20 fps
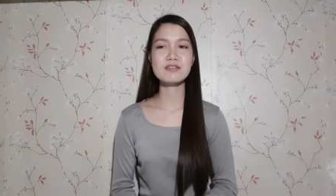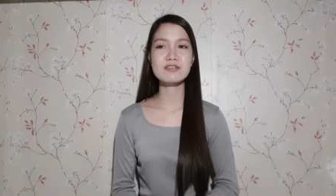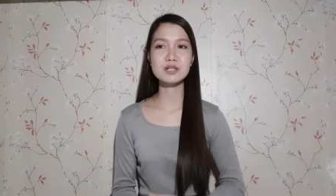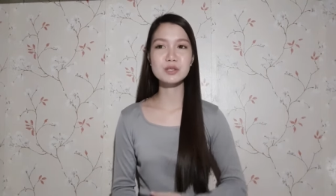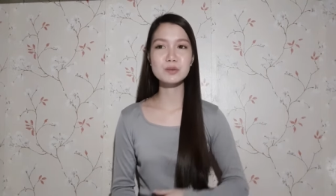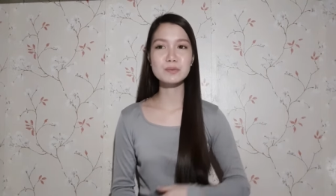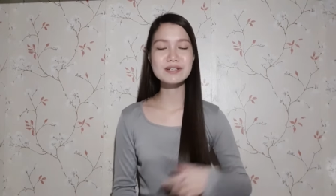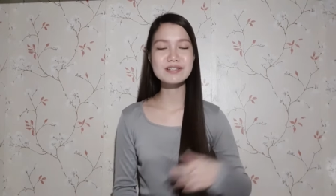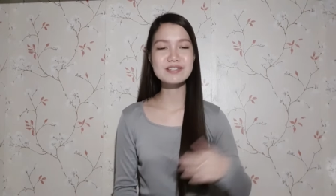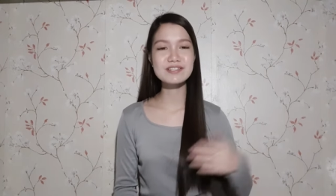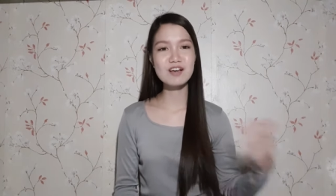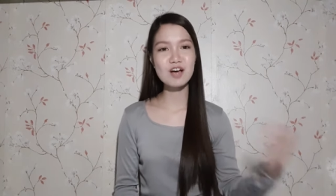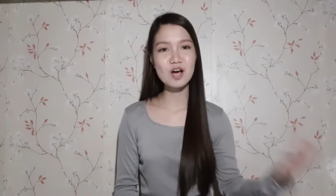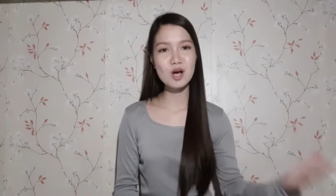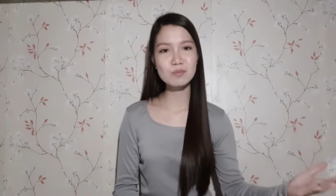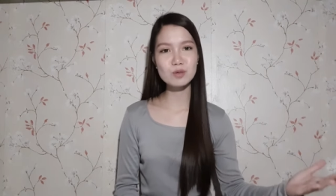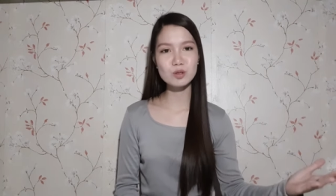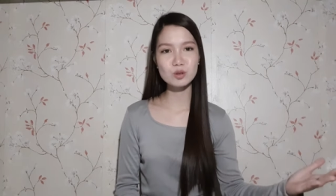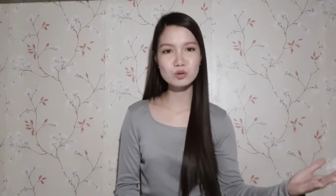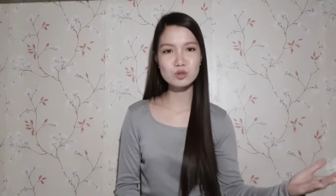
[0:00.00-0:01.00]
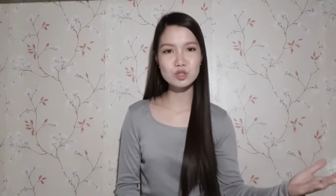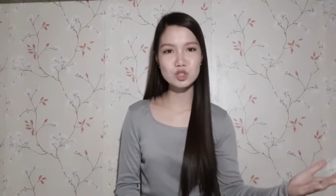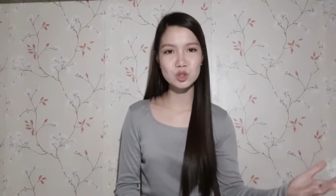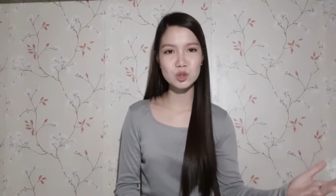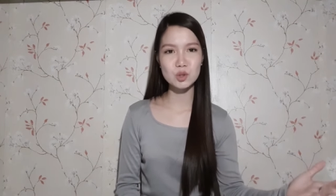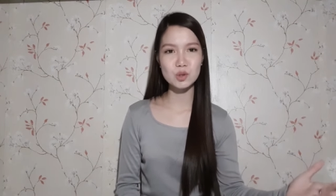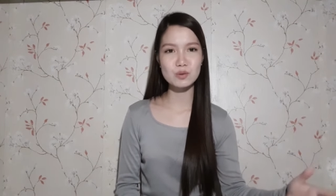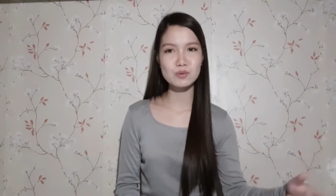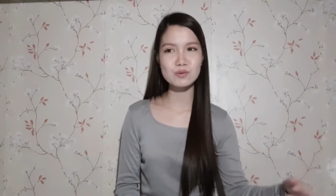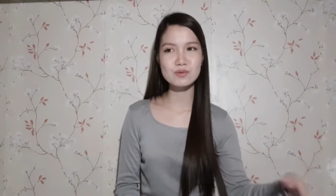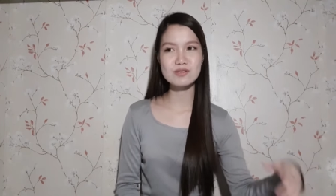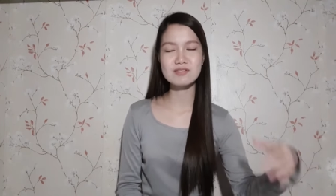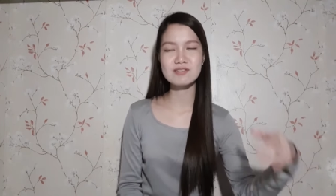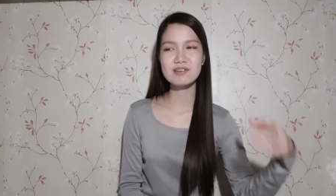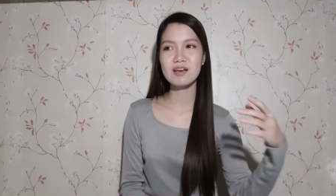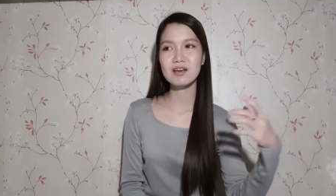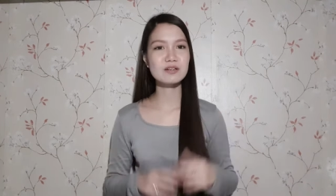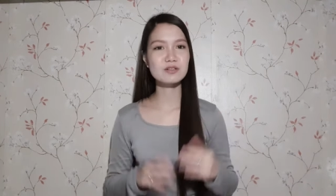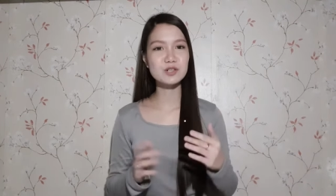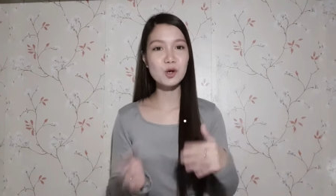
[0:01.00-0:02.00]
There were some who chose
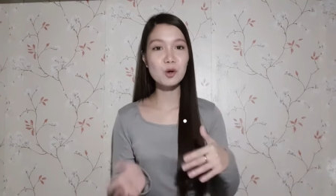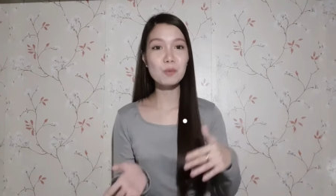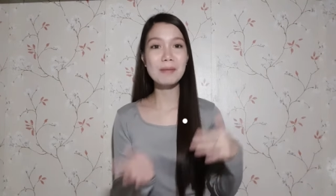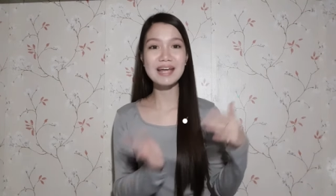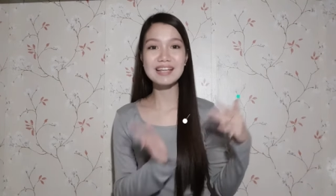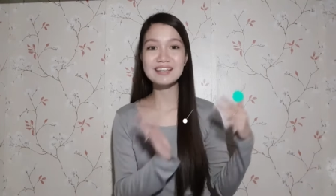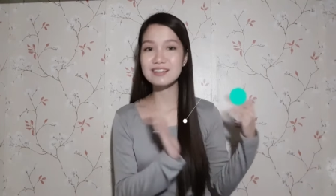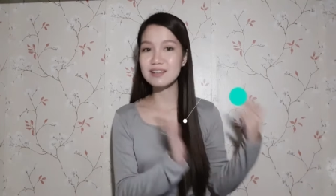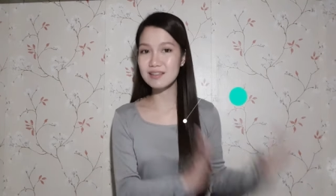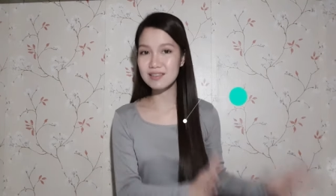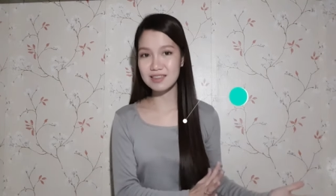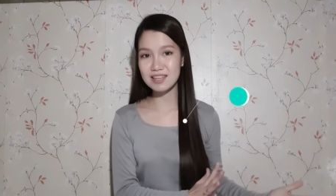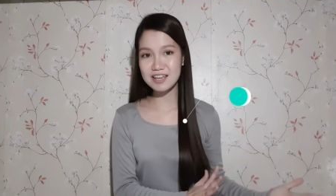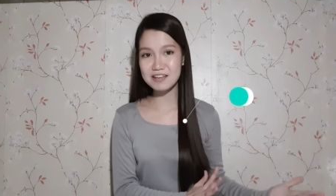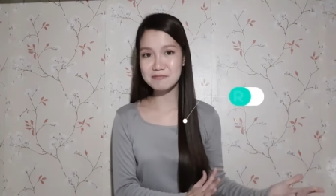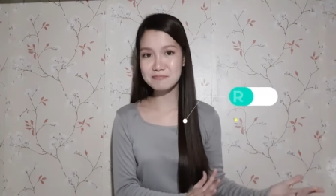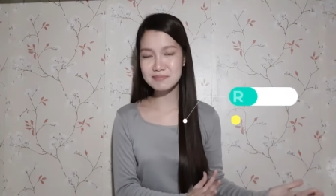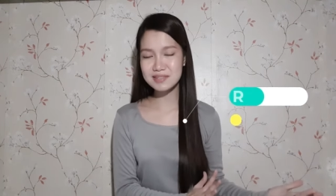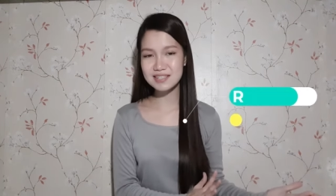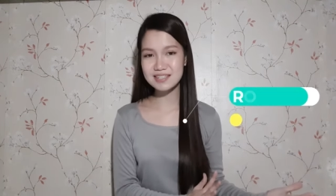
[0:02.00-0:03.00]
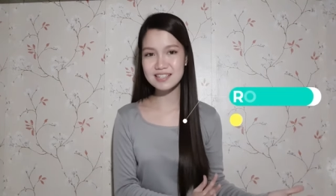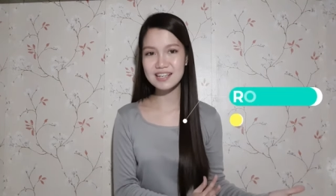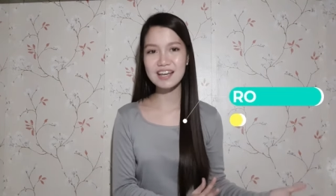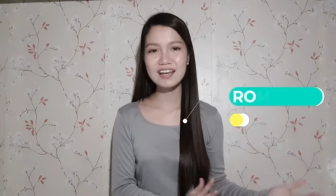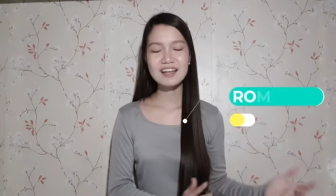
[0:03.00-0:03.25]
romantic themes